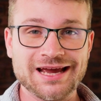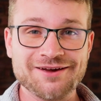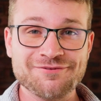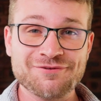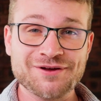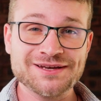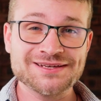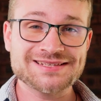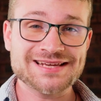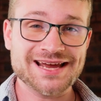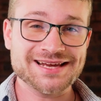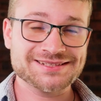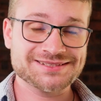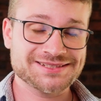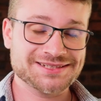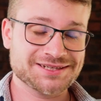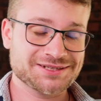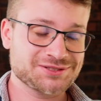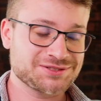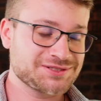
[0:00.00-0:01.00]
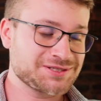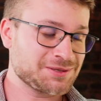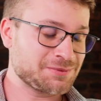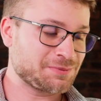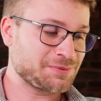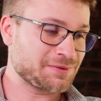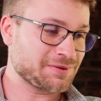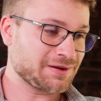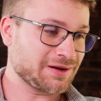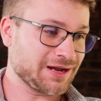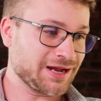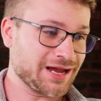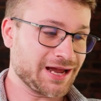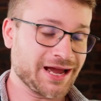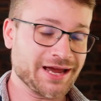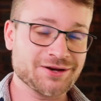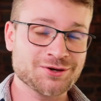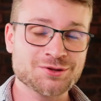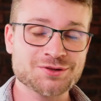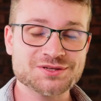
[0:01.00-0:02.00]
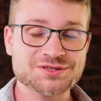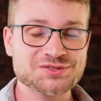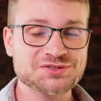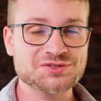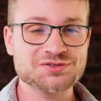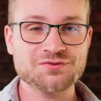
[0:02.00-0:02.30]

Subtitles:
A fantastic tip. I know this